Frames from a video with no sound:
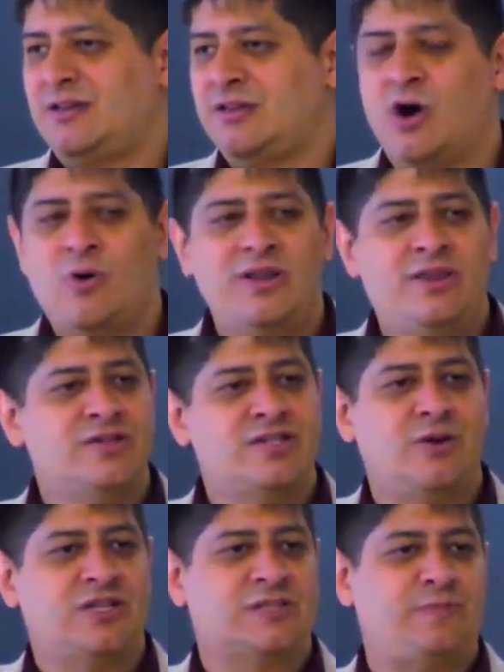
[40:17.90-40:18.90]
no, there's was
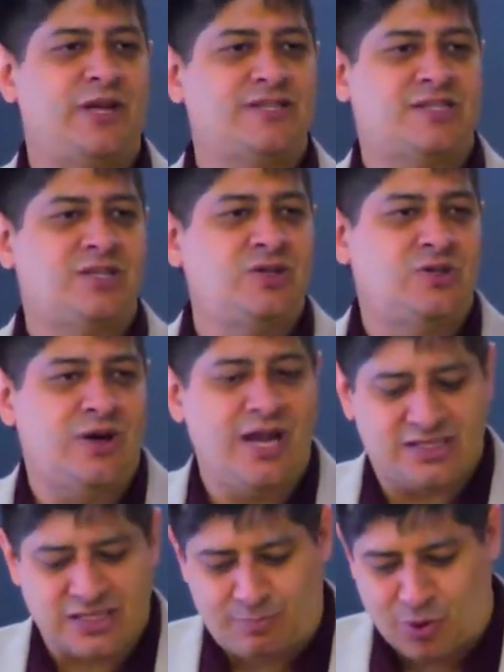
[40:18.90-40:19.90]
no expense too
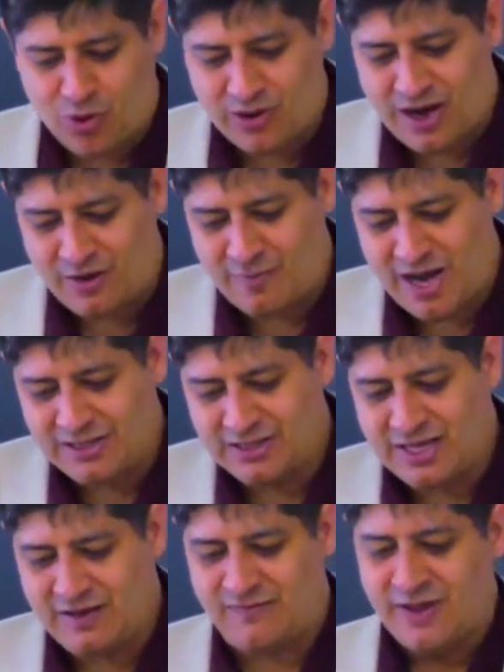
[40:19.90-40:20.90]
great to pour out my
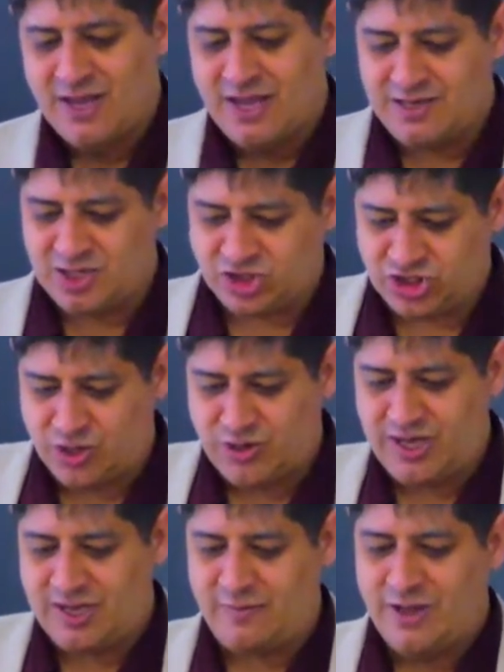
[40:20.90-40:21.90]
love and to
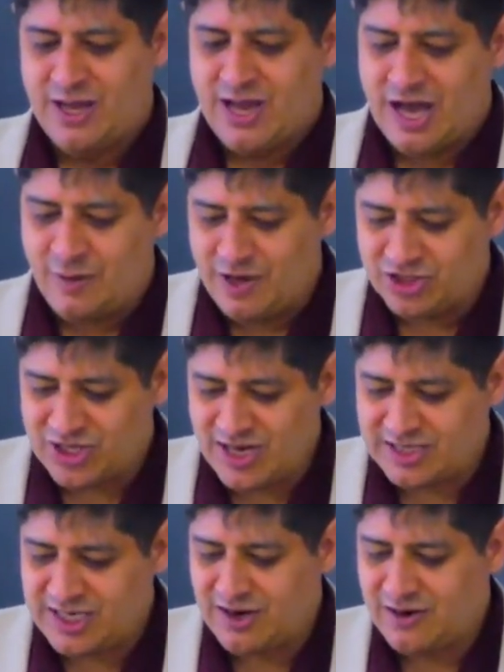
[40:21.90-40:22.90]
show him how much
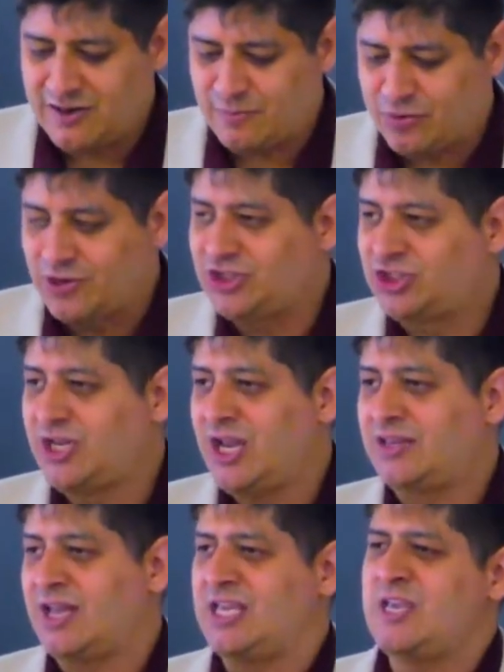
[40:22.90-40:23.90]
I care and
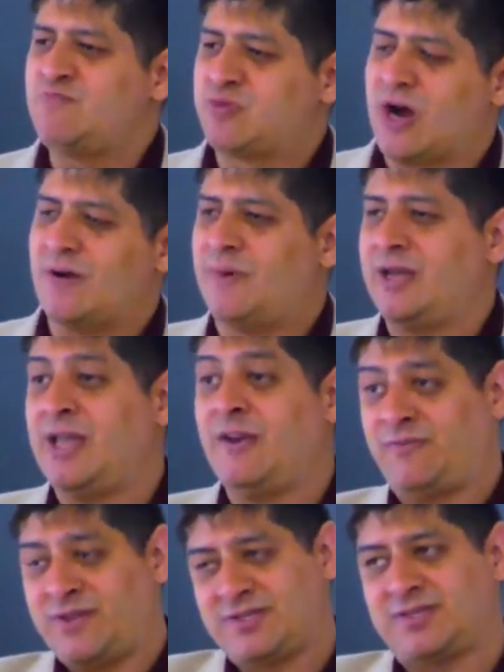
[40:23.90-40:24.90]
appreciate that he brought my,
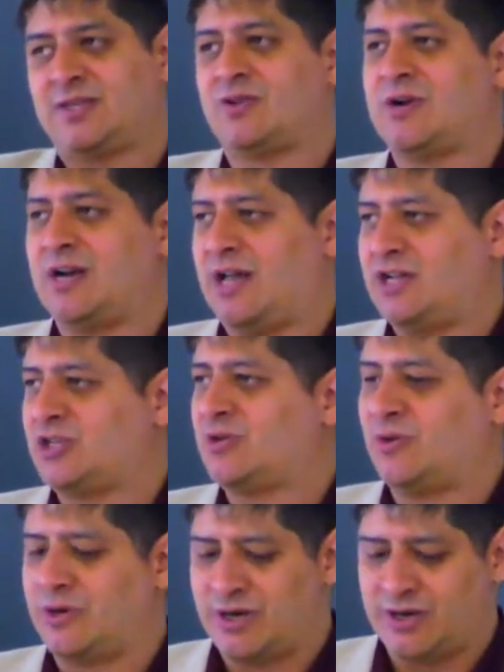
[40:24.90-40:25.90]
if this is in
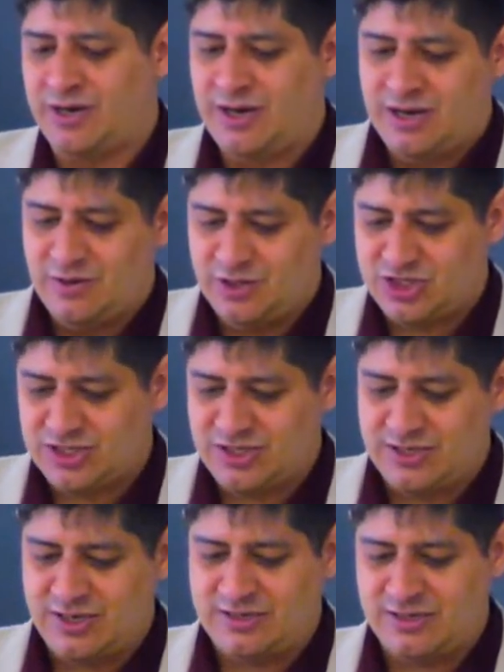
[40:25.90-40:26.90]
chronological order, which
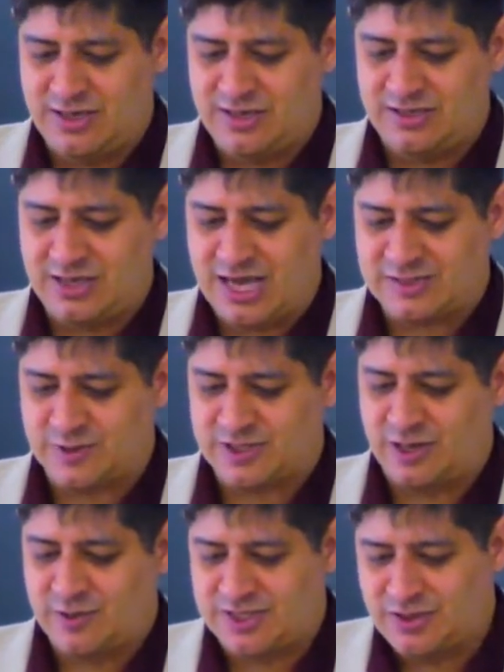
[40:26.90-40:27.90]
these
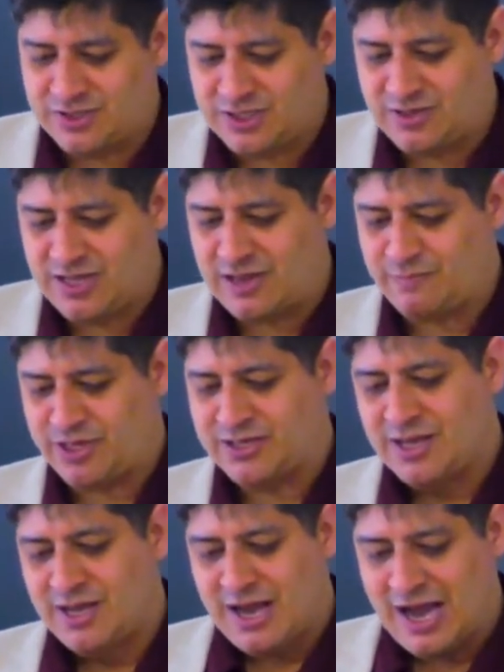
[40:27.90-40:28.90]
Gospels always don't do that,
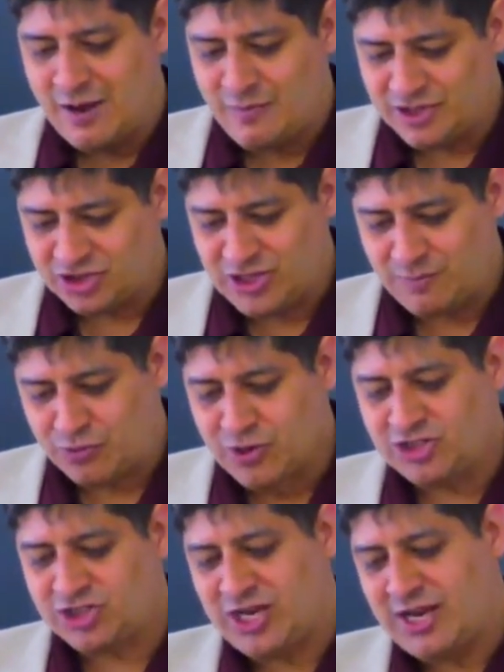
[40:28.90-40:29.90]
but how much she
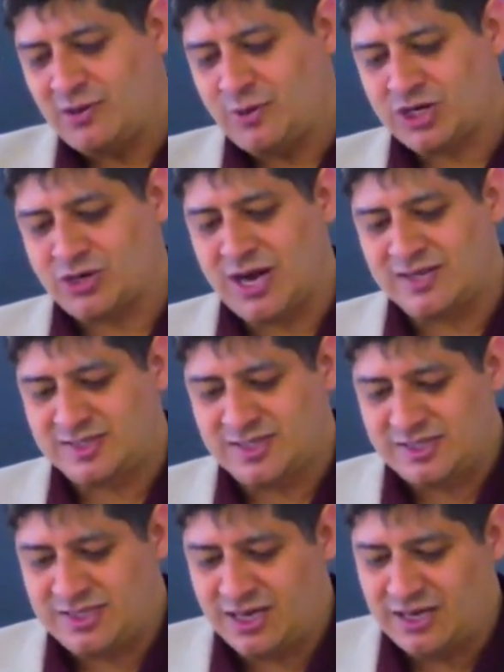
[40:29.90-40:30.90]
appreciated what Christ
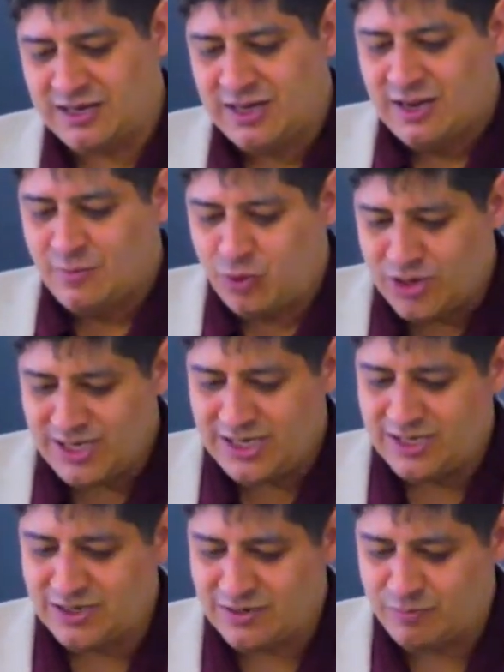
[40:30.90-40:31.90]
has done,
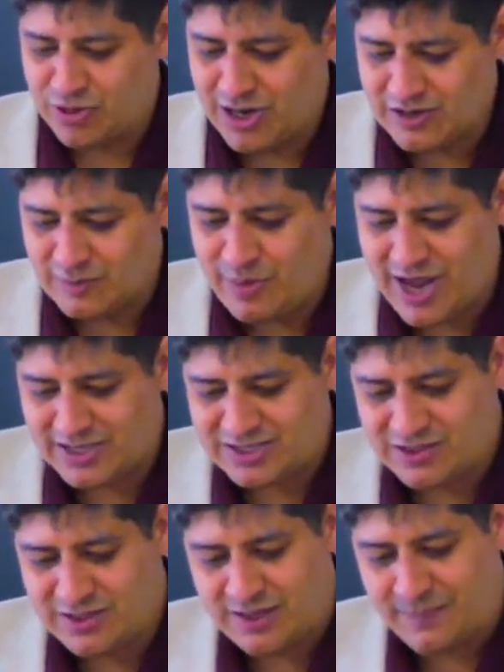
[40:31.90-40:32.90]
bringing her brother back
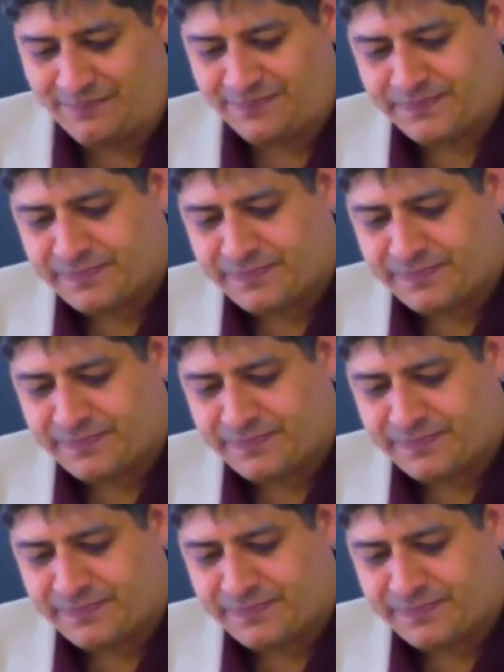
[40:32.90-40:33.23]
to them.